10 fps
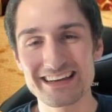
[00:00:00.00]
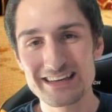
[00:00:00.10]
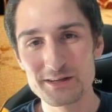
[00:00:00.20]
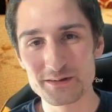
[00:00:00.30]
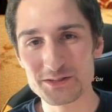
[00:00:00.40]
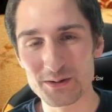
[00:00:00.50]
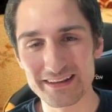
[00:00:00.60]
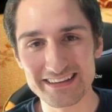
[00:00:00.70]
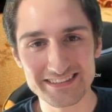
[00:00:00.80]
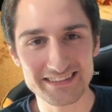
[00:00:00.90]
you enjoyed
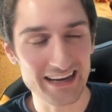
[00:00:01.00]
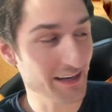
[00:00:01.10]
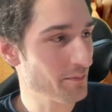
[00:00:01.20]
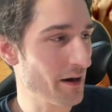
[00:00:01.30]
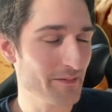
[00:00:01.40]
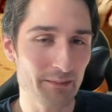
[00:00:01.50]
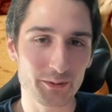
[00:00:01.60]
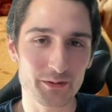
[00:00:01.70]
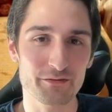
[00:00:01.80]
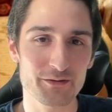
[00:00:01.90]
this. I'm gonna probably
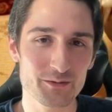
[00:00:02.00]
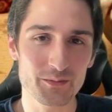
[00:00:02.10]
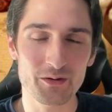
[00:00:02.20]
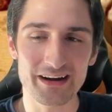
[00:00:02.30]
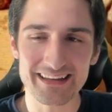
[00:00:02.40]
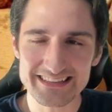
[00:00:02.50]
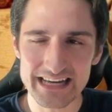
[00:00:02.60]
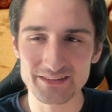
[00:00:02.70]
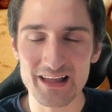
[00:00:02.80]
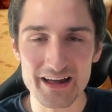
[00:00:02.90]
upload a few more. I like to
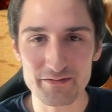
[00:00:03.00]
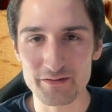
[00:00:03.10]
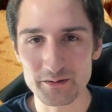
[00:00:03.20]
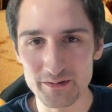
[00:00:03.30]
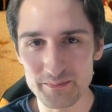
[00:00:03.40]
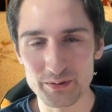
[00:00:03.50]
have a lot of fun when I'm